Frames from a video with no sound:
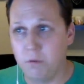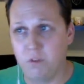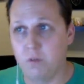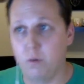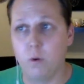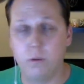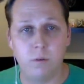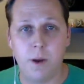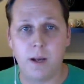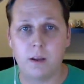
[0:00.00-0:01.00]
Just Google
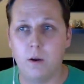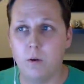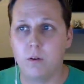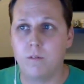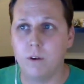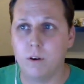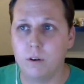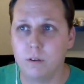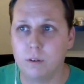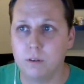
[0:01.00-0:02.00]
mnemonic code
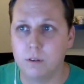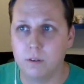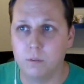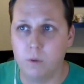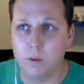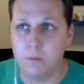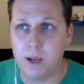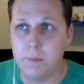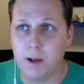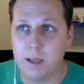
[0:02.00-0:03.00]
converter. One's made by Ian